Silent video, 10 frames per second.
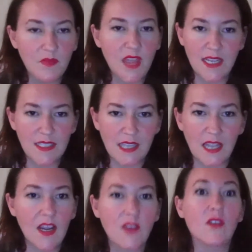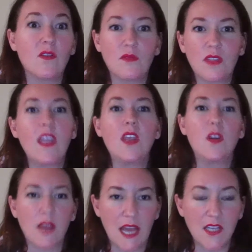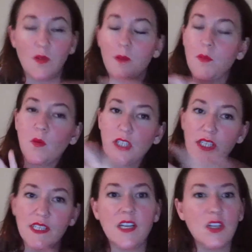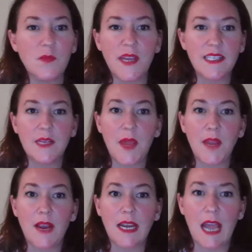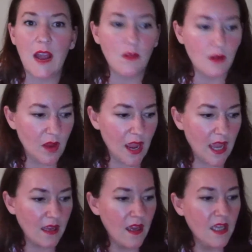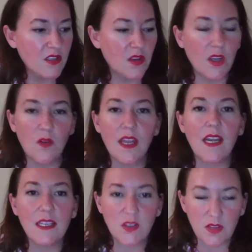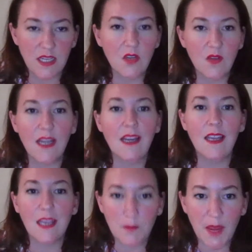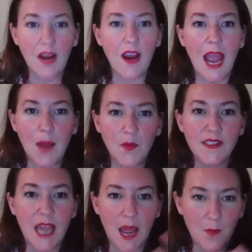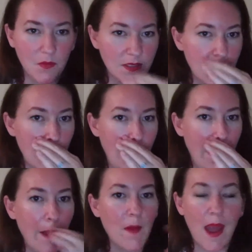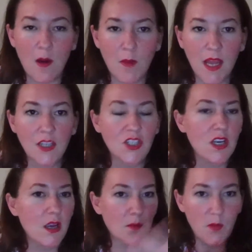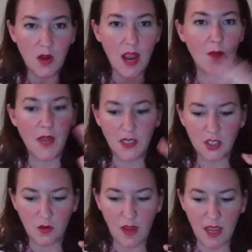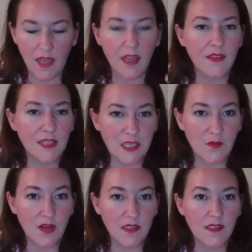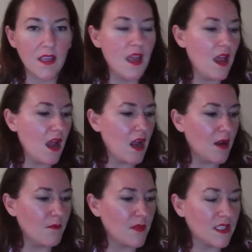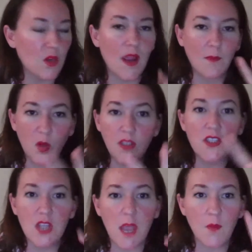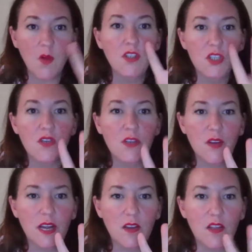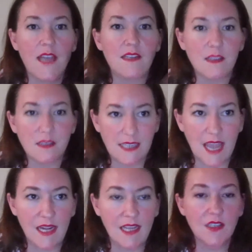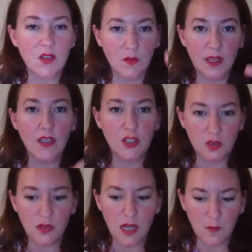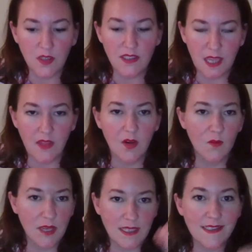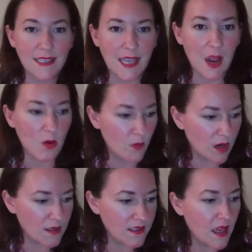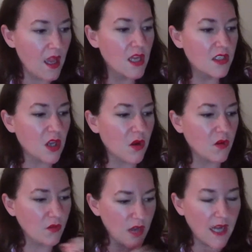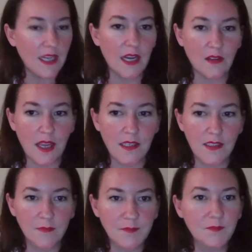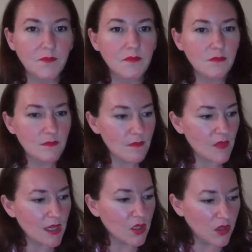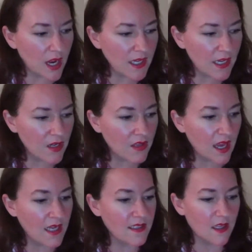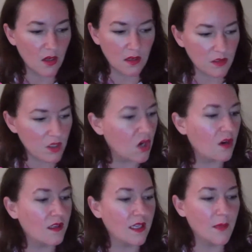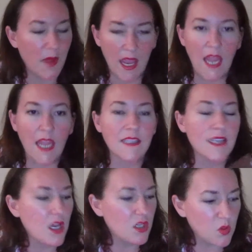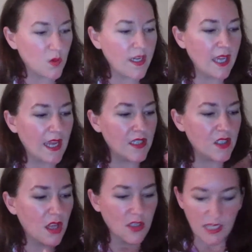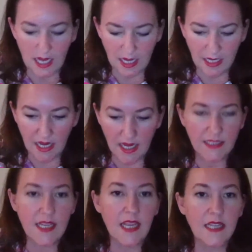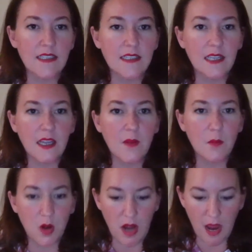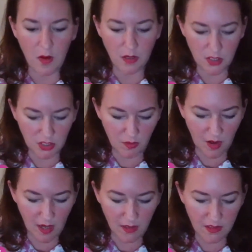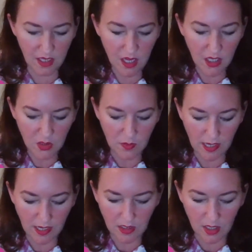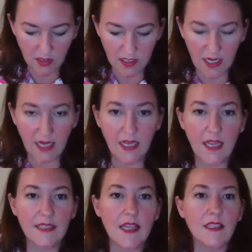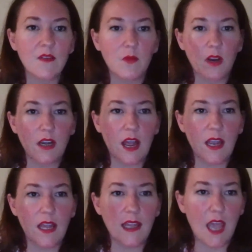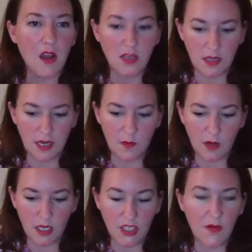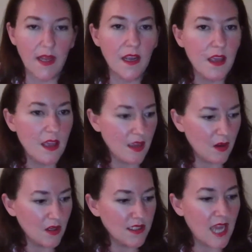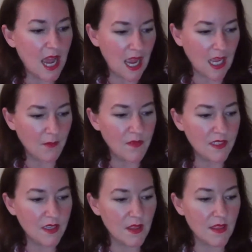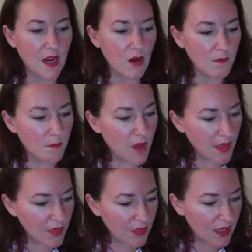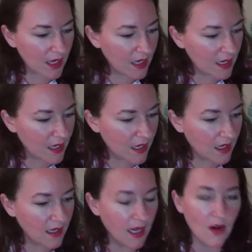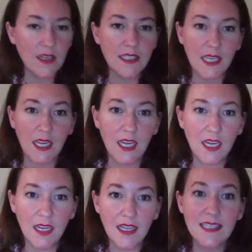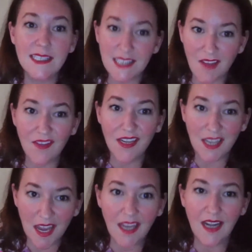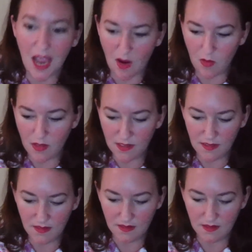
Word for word: that's another thing you could add to it but we're just going to do basic pay right now okay so that you can so that you can compare apples to apples um, how much per how much okay and the difference um, so I pulled I pulled two different airlines data so that we could do the numbers together and we could see how it works. So United Airlines. United Airlines currently pays $28.88 per hour to new hires. $28.88. We're going to I got the calculator. We're going to do it. Times their monthly guarantee 78 hours.